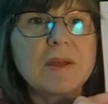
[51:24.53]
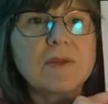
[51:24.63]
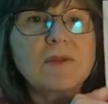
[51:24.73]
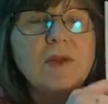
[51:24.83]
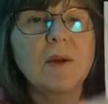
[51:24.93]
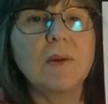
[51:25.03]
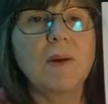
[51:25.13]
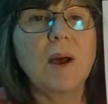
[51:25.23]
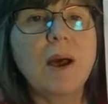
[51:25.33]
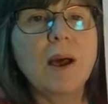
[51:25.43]
so
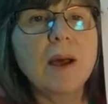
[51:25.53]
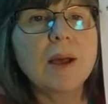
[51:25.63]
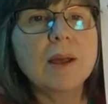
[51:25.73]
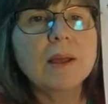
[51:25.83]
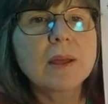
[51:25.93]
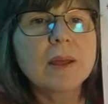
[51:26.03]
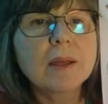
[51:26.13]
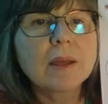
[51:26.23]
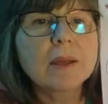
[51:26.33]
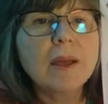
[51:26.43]
uh,
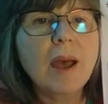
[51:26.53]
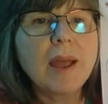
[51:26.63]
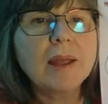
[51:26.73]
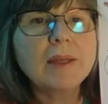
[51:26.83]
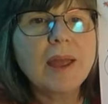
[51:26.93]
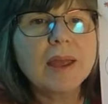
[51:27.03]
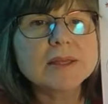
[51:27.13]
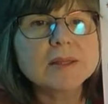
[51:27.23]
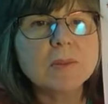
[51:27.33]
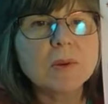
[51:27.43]
kylie has
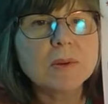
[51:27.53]
some